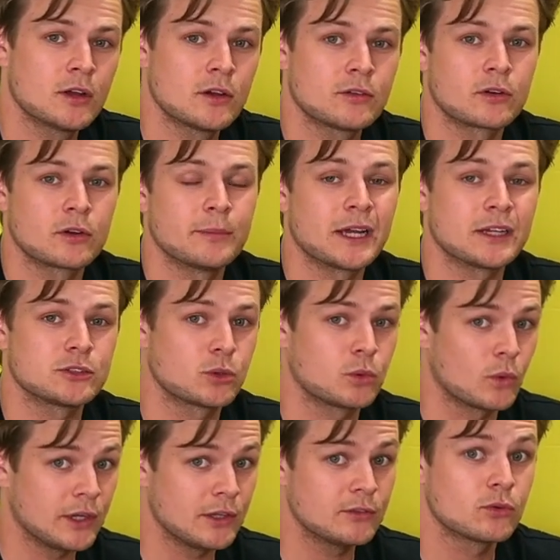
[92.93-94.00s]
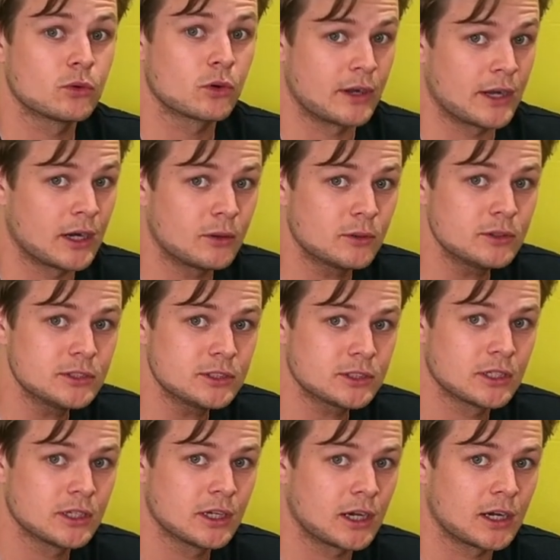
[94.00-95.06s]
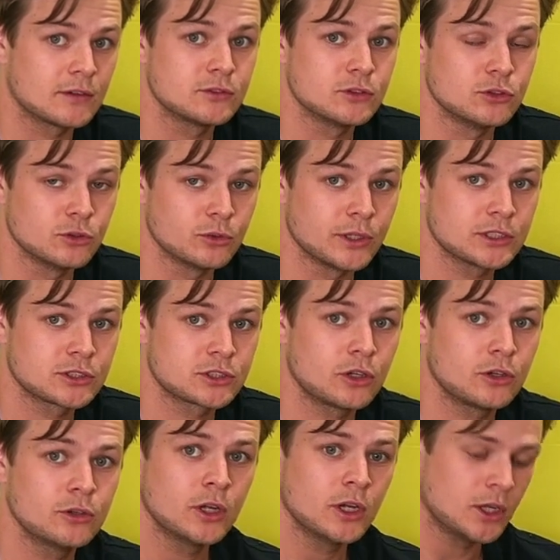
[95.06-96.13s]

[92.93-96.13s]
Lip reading: for about 24 hours after doing so,